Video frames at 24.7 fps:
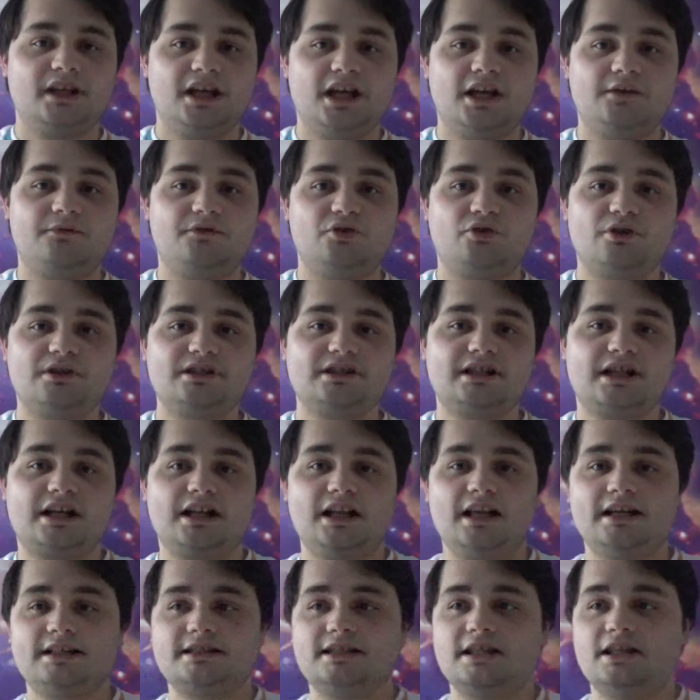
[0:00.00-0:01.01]
If you're into
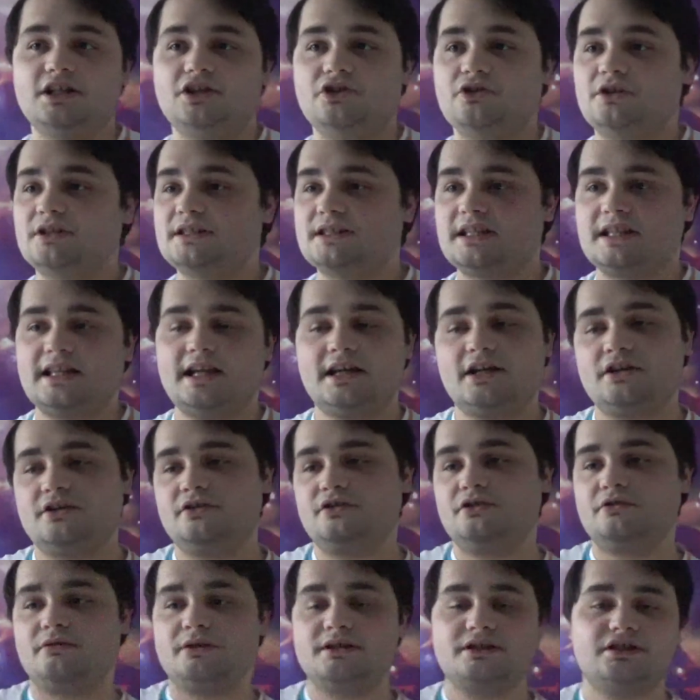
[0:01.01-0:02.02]
collecting, you're into Lego,
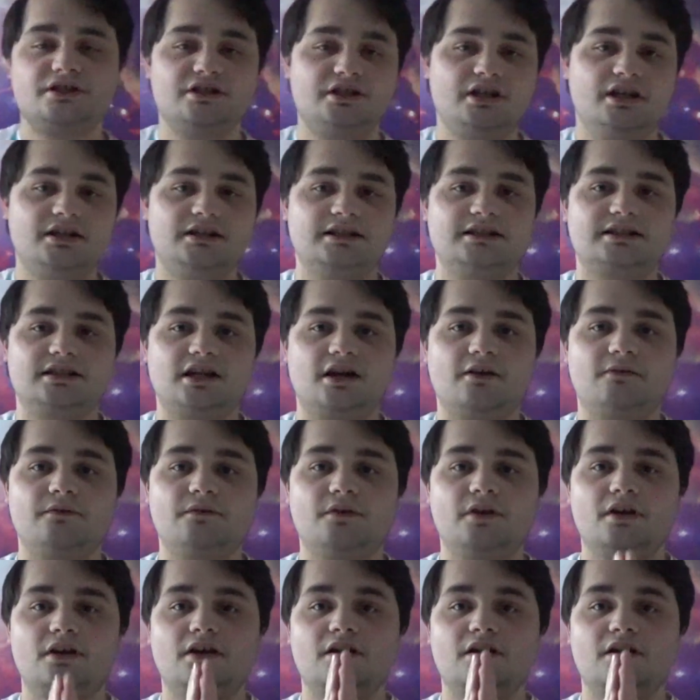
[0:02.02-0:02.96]
you're into nerdy stuff,